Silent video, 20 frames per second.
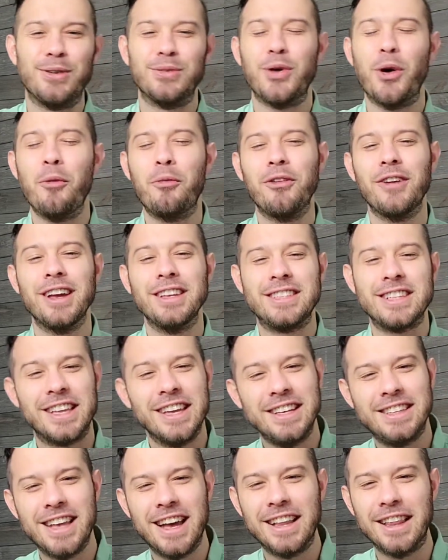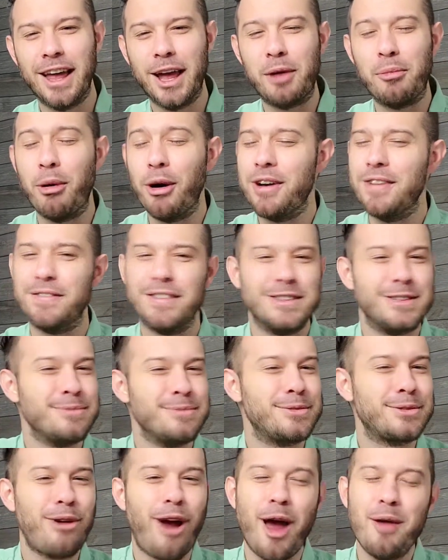don't forget to click that like button. If the
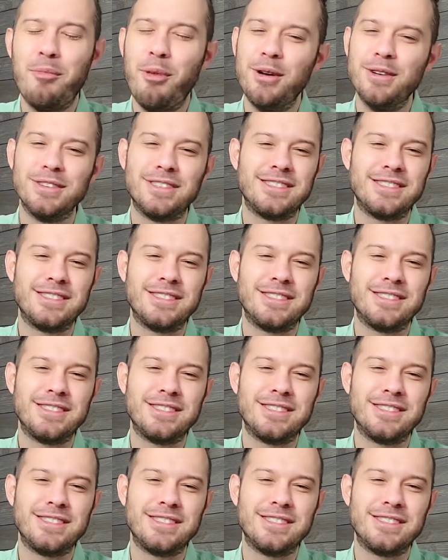subscribe button is